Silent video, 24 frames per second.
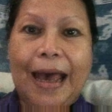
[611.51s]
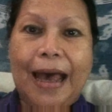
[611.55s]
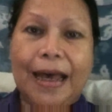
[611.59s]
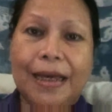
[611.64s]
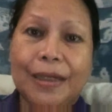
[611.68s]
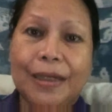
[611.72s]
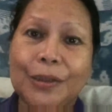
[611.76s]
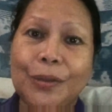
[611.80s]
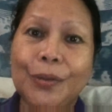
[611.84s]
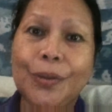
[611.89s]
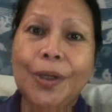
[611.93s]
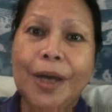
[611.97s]

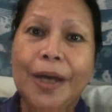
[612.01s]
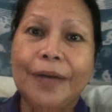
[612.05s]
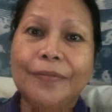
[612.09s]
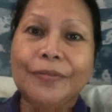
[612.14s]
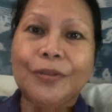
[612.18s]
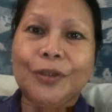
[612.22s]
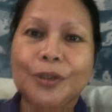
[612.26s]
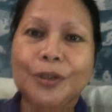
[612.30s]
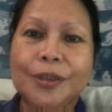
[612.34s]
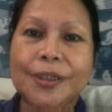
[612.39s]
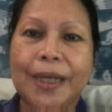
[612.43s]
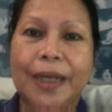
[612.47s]
I do have
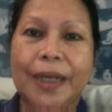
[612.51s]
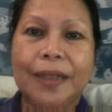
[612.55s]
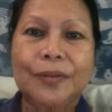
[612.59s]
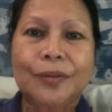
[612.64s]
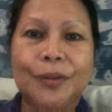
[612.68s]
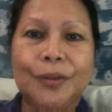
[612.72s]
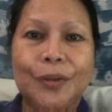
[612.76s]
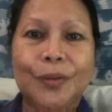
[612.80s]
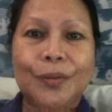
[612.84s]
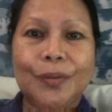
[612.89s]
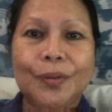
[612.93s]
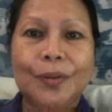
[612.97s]
to say
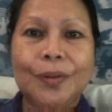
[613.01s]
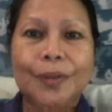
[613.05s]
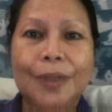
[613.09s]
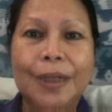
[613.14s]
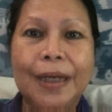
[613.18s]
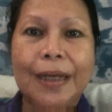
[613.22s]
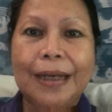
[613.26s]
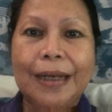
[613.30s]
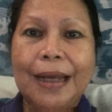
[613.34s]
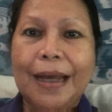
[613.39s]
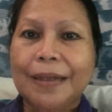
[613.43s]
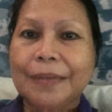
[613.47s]
to you,
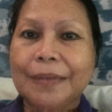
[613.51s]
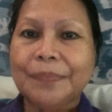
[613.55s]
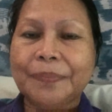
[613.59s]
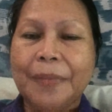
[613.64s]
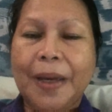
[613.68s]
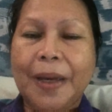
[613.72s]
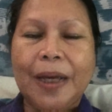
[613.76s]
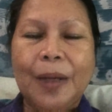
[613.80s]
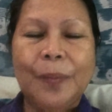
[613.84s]
my